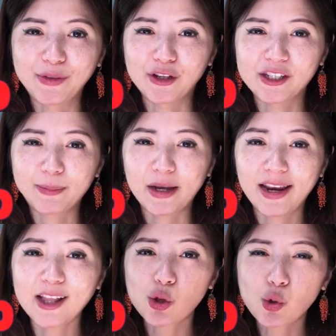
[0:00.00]
you're
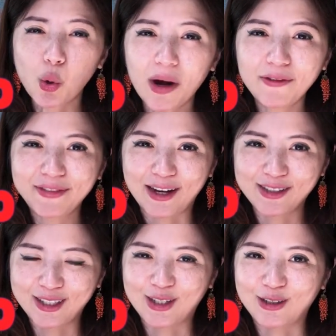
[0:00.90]
spending
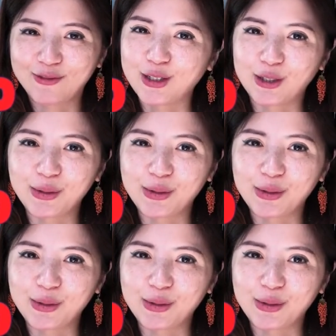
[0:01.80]
$12,000 for the 2